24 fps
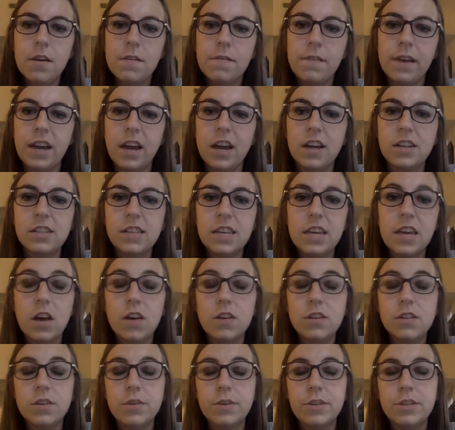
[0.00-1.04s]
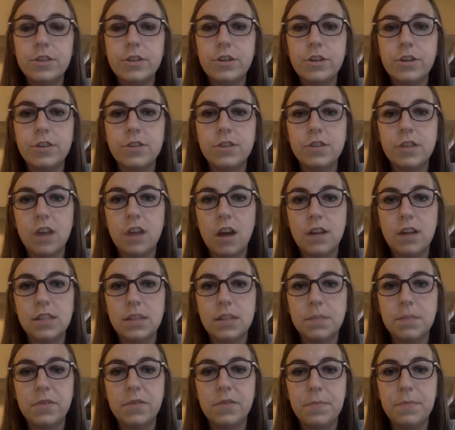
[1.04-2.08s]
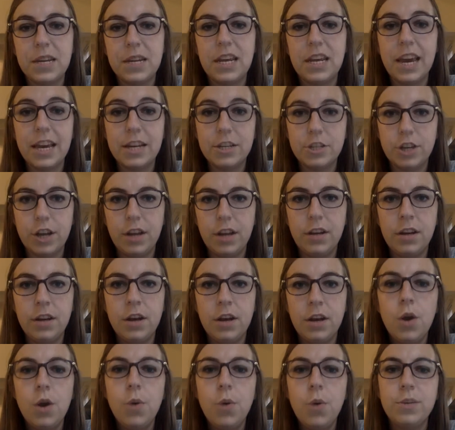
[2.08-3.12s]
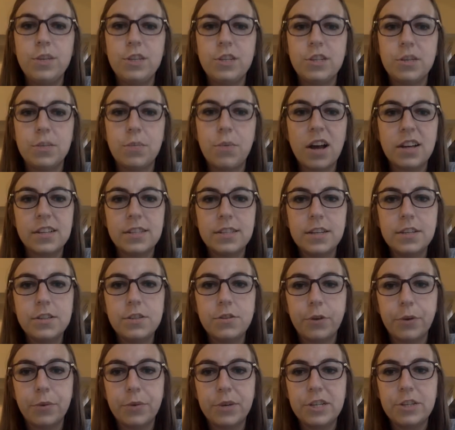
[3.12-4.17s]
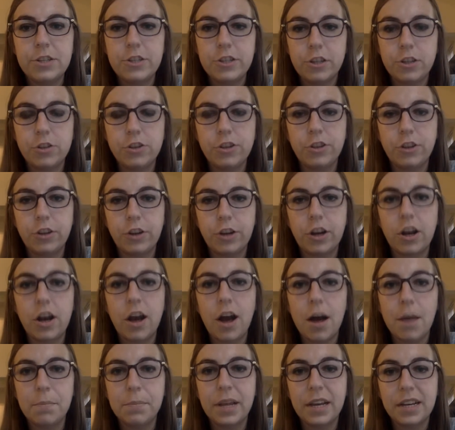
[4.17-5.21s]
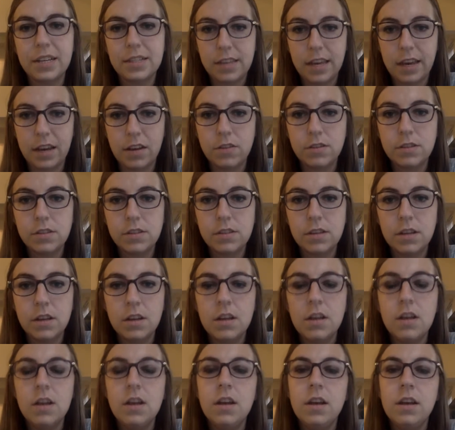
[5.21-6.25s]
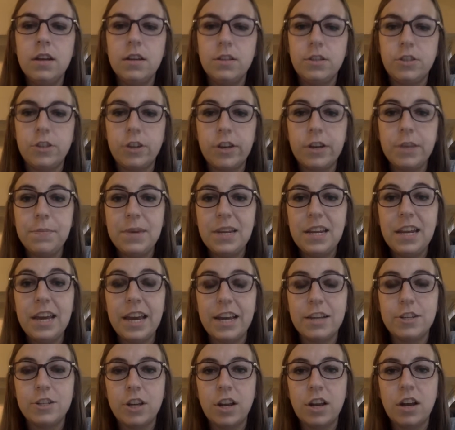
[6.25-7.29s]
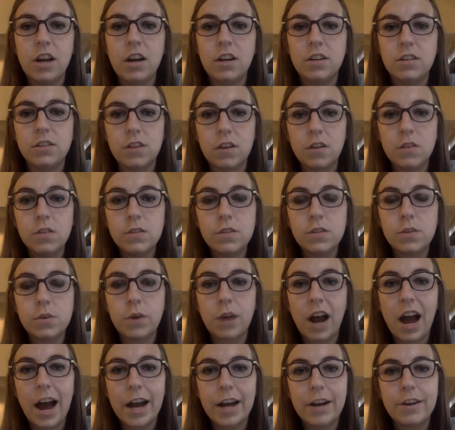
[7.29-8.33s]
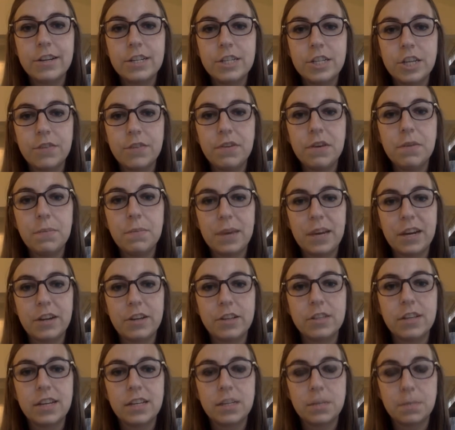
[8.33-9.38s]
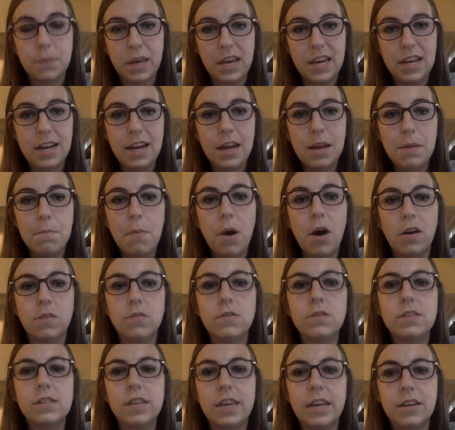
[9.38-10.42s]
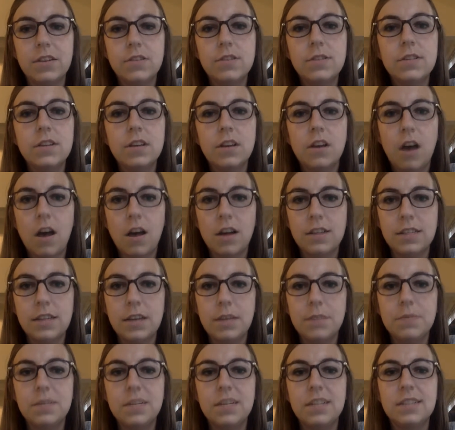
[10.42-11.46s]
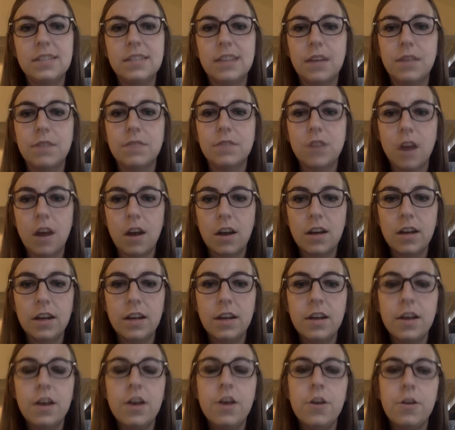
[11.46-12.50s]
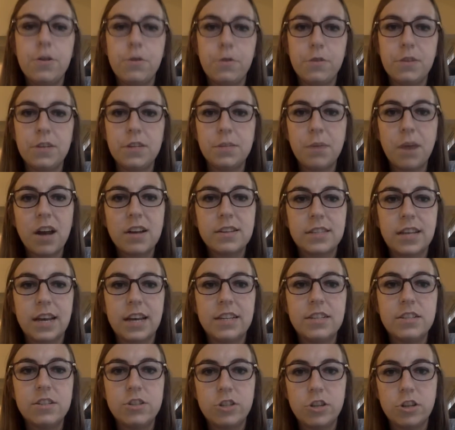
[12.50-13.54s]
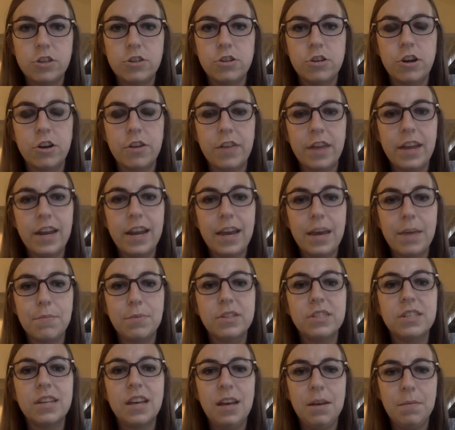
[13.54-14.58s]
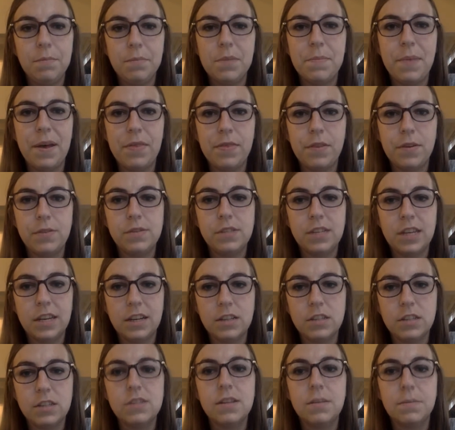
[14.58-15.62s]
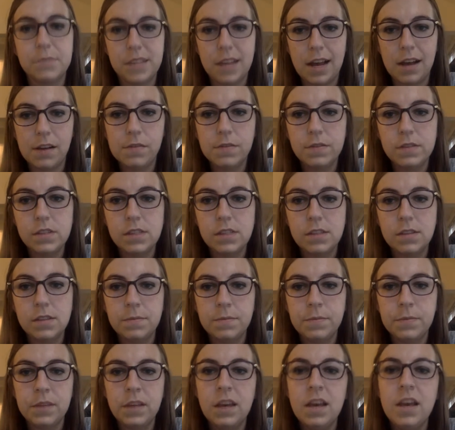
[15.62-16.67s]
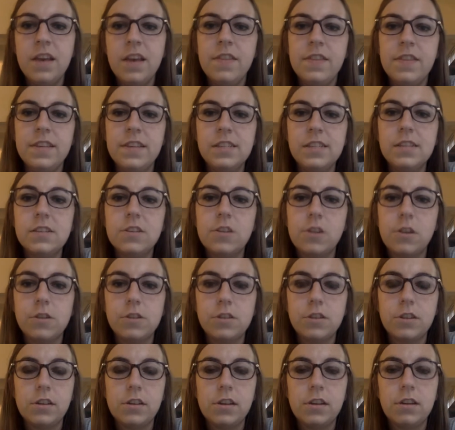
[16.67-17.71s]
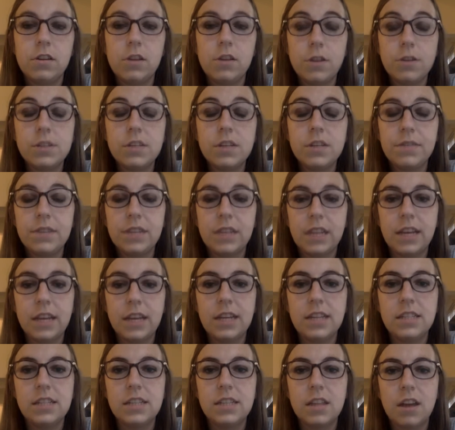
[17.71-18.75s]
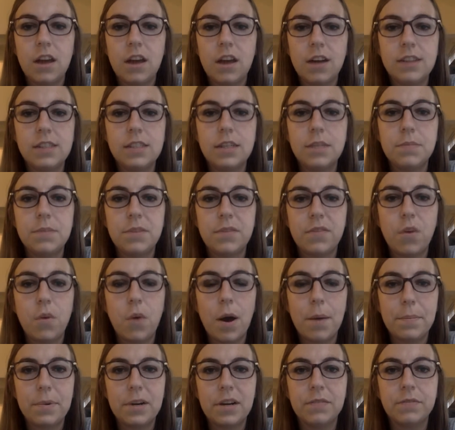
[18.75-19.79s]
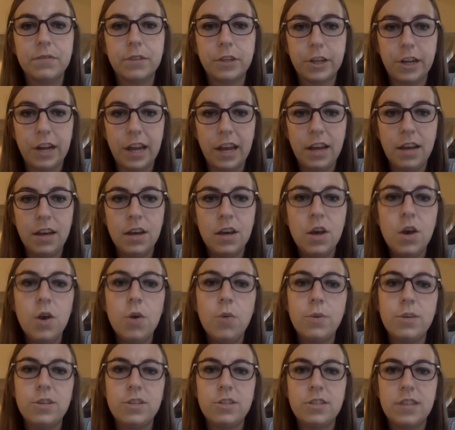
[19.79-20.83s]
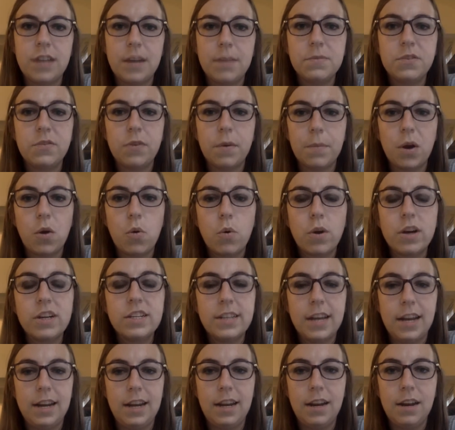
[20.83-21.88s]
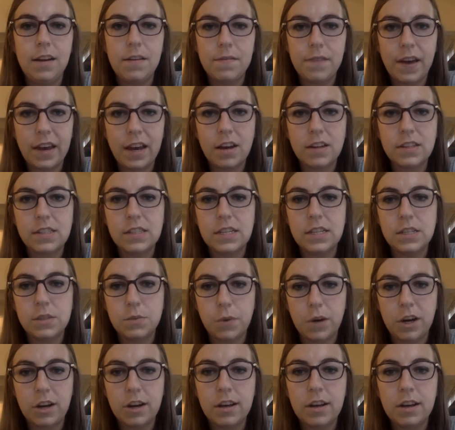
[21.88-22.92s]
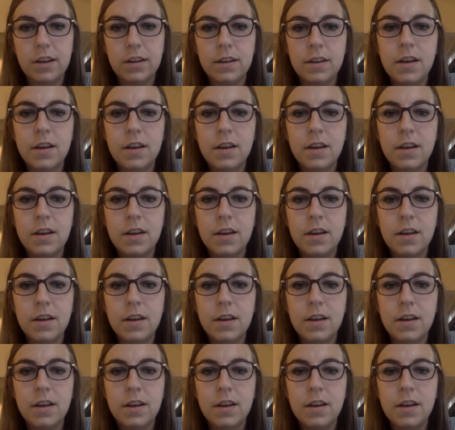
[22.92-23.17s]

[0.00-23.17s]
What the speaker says: Vygotsky also introduced the concept of mediation, which is a process through which children learn complex skills. During mediation, adults or higher achieving peers explain and model skills, concepts, and self-talk. Through this process, children are then able to implement those skills themselves. This is closely related to the concept of cooperative learning, which stems from a core tenet of Vygotsky's work.